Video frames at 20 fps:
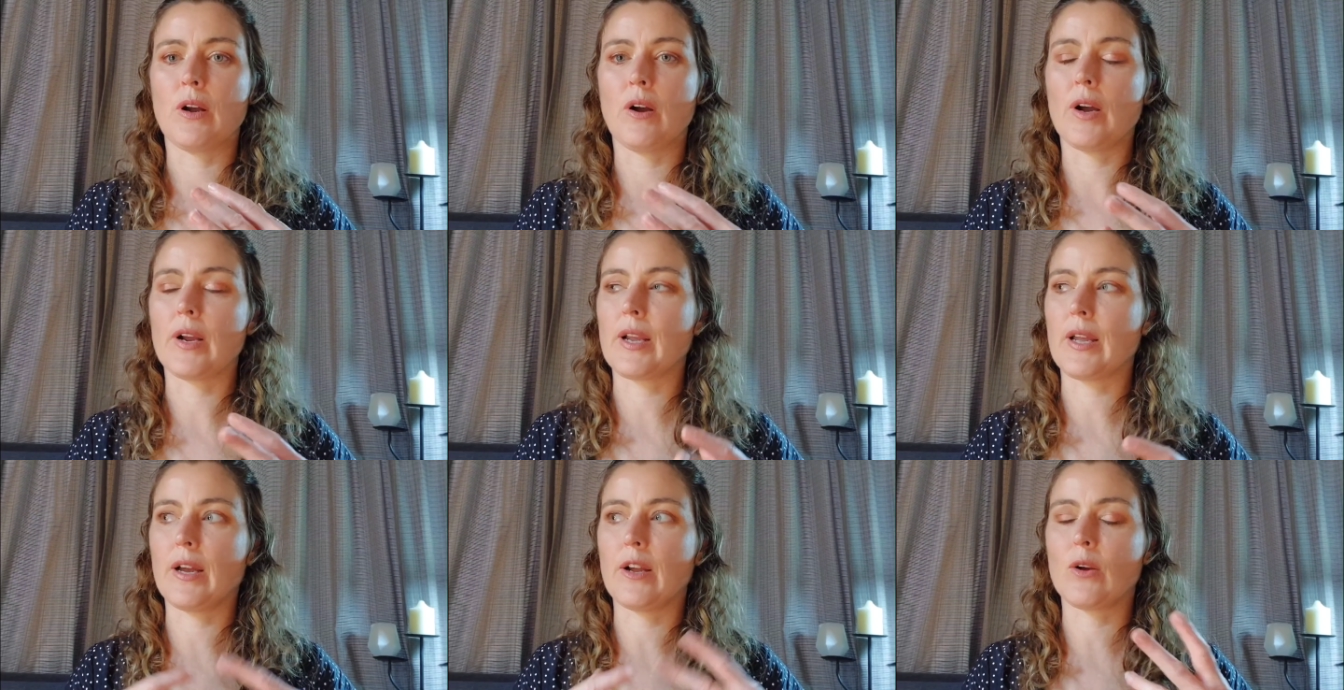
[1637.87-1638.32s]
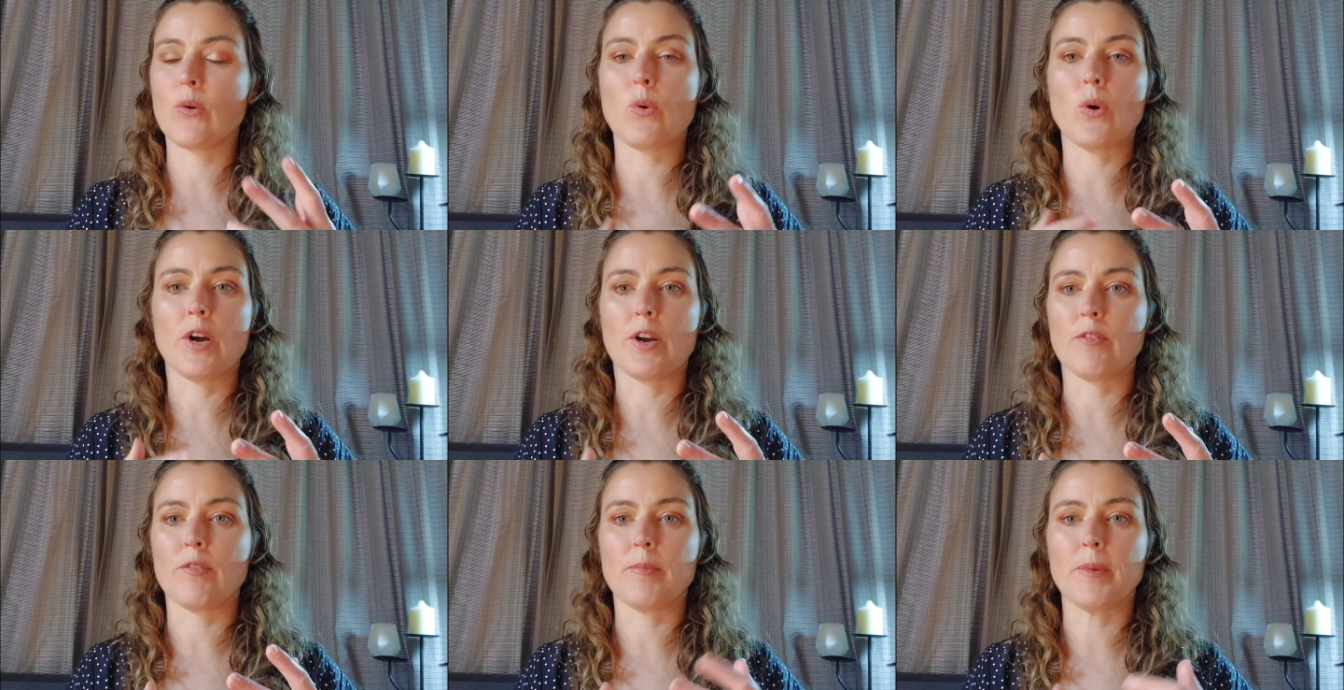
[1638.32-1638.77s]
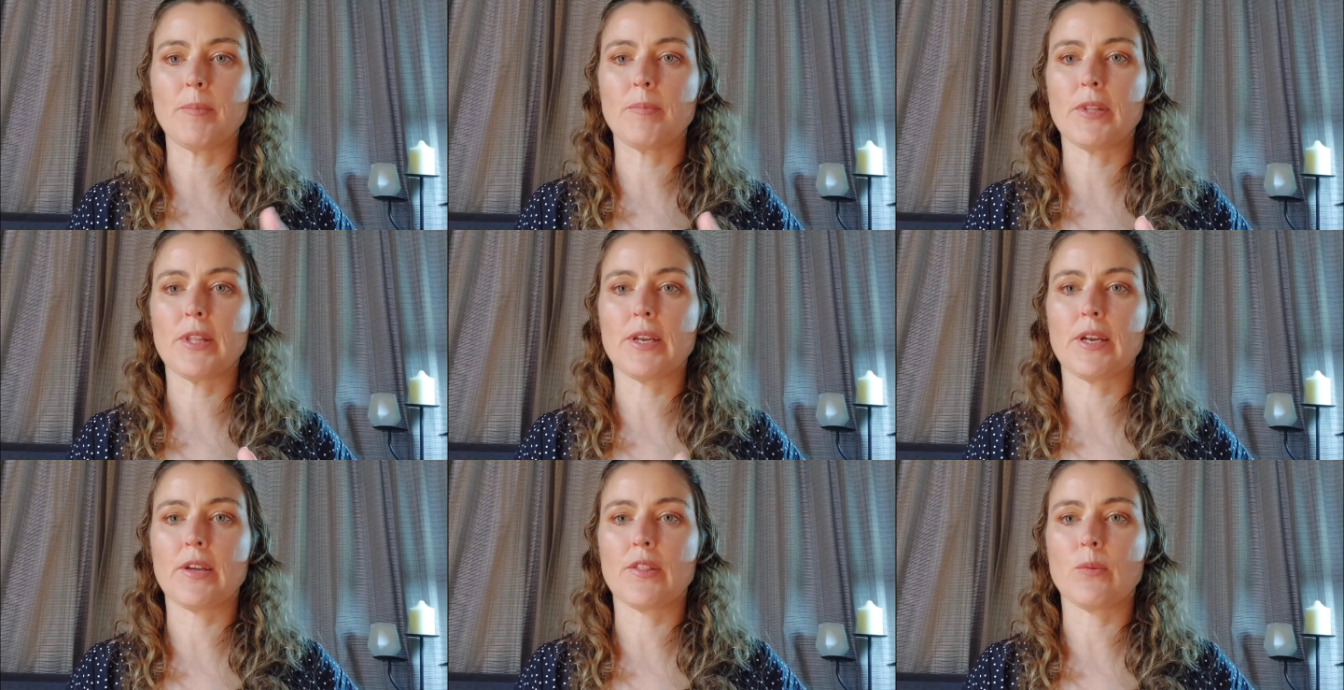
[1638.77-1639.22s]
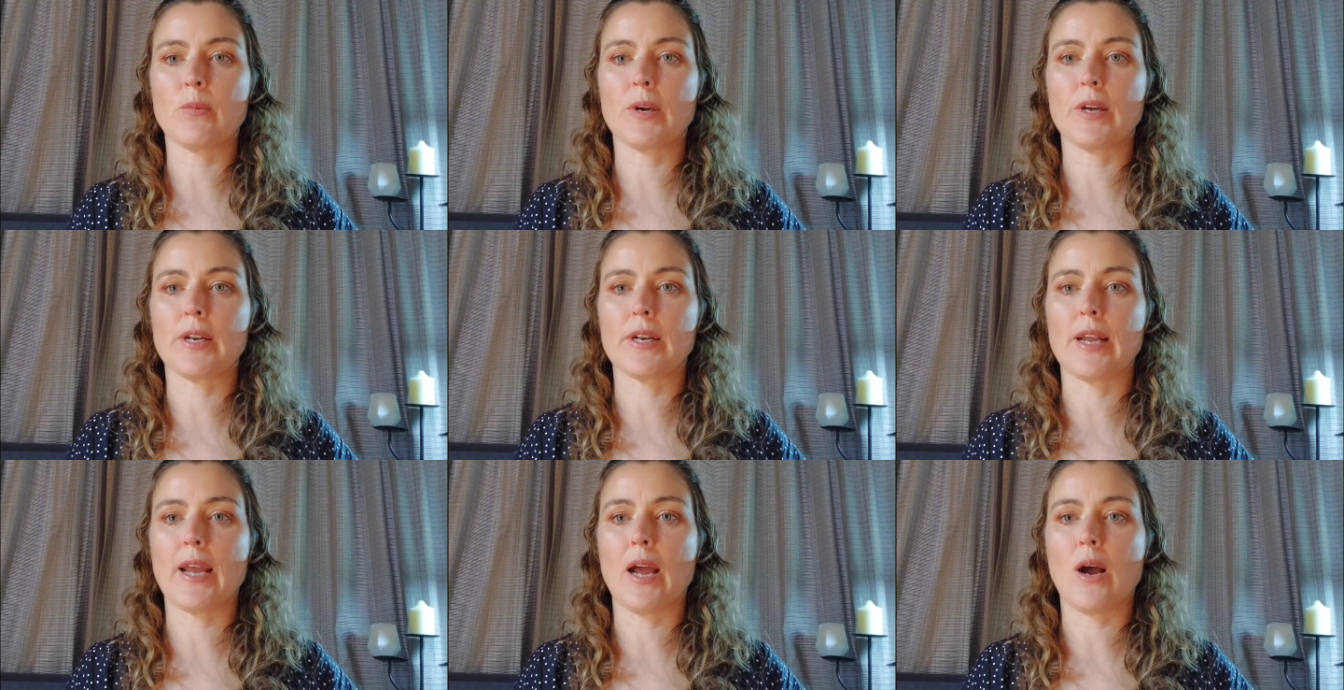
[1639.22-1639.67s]
I can't quite remember the other
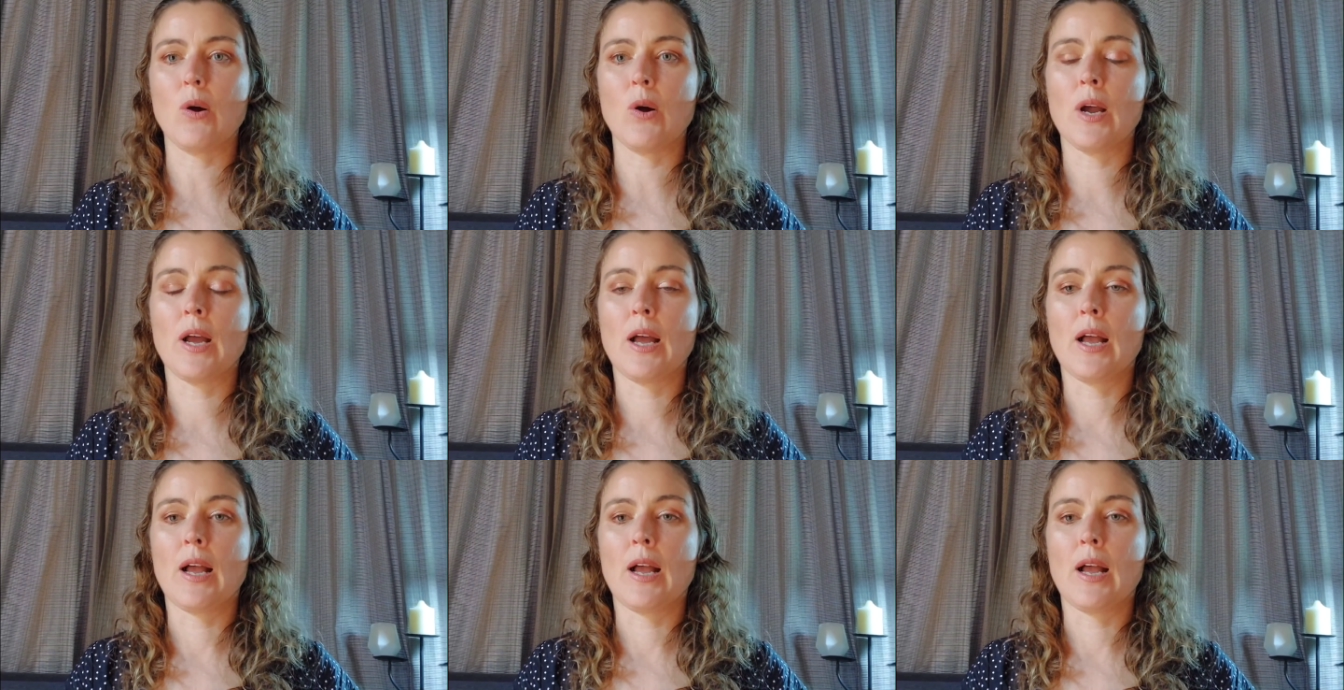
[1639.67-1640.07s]
one now.